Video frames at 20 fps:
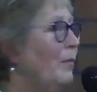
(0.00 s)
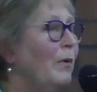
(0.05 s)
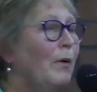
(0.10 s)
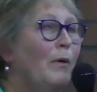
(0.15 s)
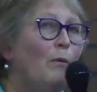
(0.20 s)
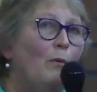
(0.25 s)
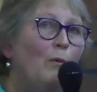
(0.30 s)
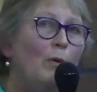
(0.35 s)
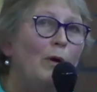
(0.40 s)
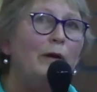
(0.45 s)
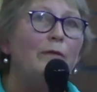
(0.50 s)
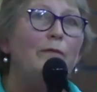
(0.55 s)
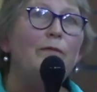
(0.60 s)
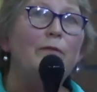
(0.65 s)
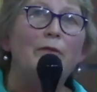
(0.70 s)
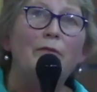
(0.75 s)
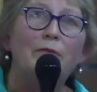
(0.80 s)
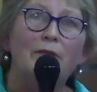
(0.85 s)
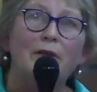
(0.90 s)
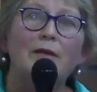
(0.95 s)
One of the
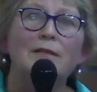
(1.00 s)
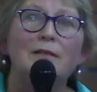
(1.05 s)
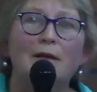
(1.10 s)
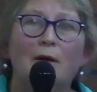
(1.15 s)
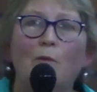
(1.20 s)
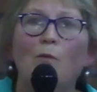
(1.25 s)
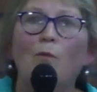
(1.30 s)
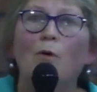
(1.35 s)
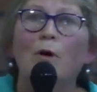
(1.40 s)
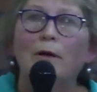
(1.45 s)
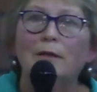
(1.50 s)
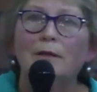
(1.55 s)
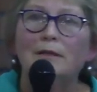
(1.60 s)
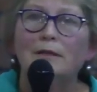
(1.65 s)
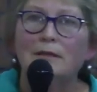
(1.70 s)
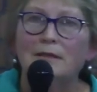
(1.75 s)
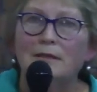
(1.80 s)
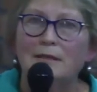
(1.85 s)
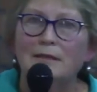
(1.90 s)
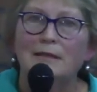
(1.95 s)
things I want
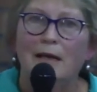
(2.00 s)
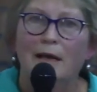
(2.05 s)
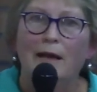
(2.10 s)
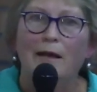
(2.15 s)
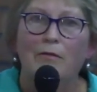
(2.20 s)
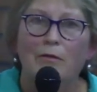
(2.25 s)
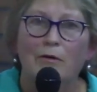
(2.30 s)
to say,